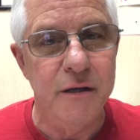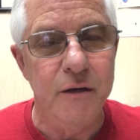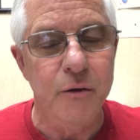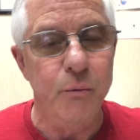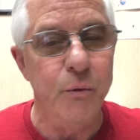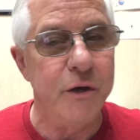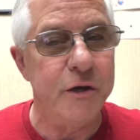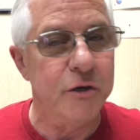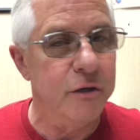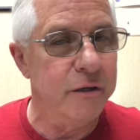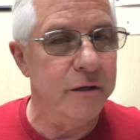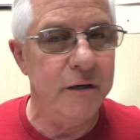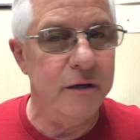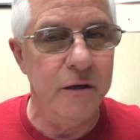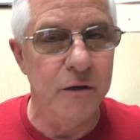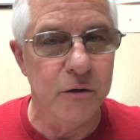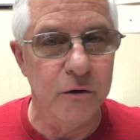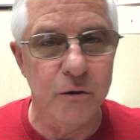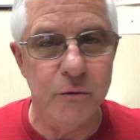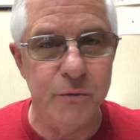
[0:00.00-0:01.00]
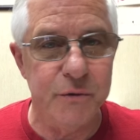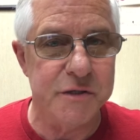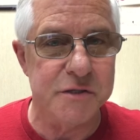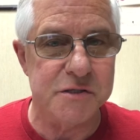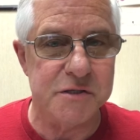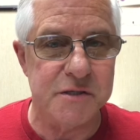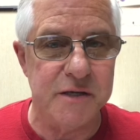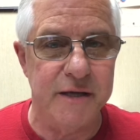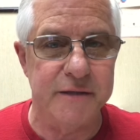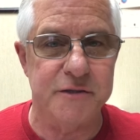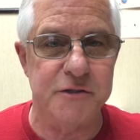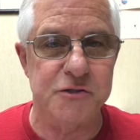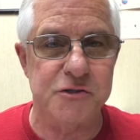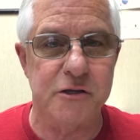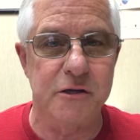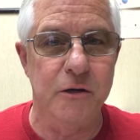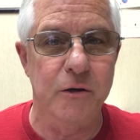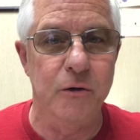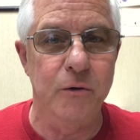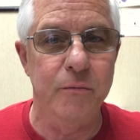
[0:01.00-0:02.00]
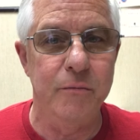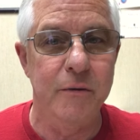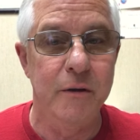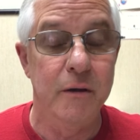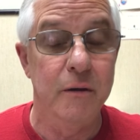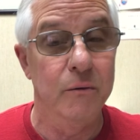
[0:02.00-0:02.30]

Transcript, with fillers: We couldn't hear it with a stethoscope.